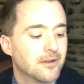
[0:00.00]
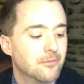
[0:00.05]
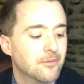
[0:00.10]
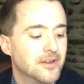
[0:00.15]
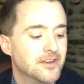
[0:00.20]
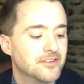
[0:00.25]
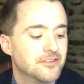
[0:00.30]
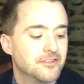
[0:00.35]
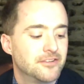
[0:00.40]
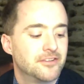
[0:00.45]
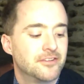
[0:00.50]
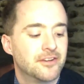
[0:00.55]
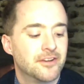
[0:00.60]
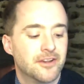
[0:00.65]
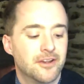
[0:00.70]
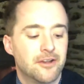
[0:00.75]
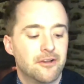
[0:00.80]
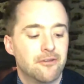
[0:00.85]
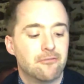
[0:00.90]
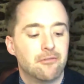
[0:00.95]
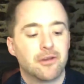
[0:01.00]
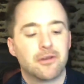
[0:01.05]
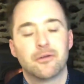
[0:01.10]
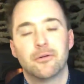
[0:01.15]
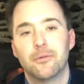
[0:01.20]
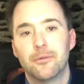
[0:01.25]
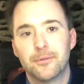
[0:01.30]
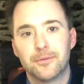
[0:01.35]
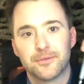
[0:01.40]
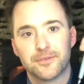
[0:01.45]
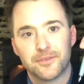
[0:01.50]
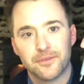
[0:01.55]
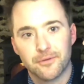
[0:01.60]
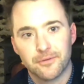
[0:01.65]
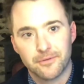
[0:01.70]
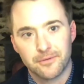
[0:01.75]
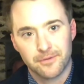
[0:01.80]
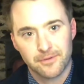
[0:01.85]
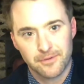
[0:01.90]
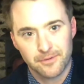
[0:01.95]
which recalls
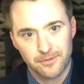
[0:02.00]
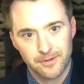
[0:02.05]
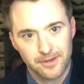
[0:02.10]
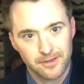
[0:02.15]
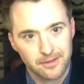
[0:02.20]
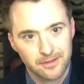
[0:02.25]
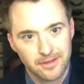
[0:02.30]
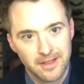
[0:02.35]
your, your little